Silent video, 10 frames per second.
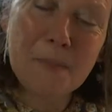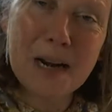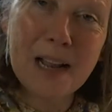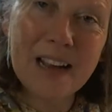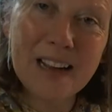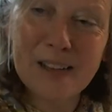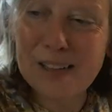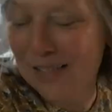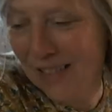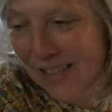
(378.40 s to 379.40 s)

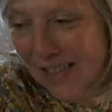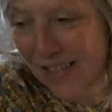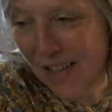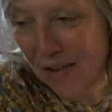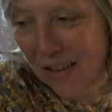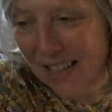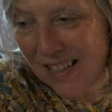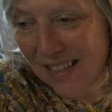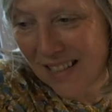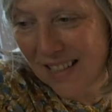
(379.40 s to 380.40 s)
Malaya, so
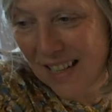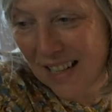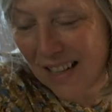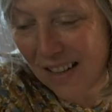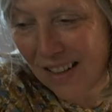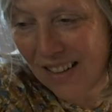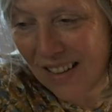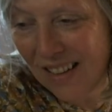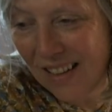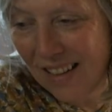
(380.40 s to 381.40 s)
nice to see you.
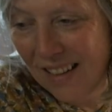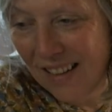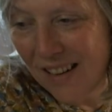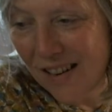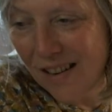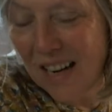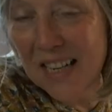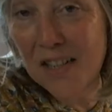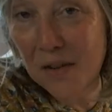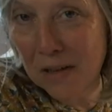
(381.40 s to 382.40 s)
Oh,
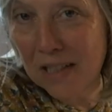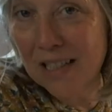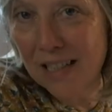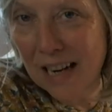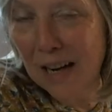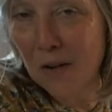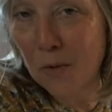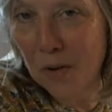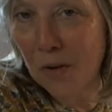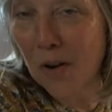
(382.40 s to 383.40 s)
I do understand
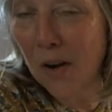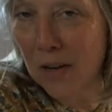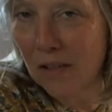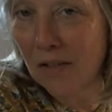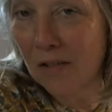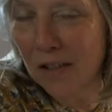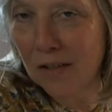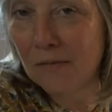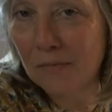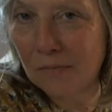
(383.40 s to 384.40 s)
what you're going
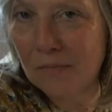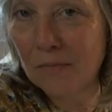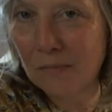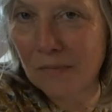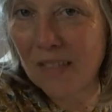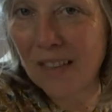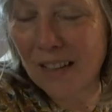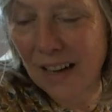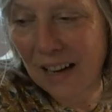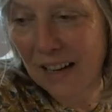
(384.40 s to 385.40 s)
through.
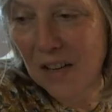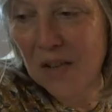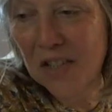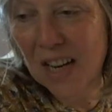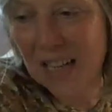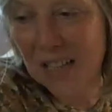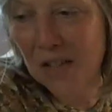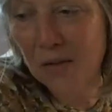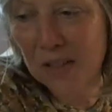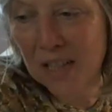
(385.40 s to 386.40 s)
Yeah, you shared
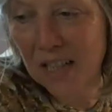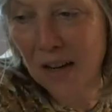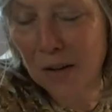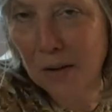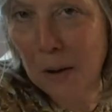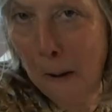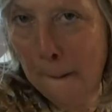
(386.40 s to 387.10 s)
in your video.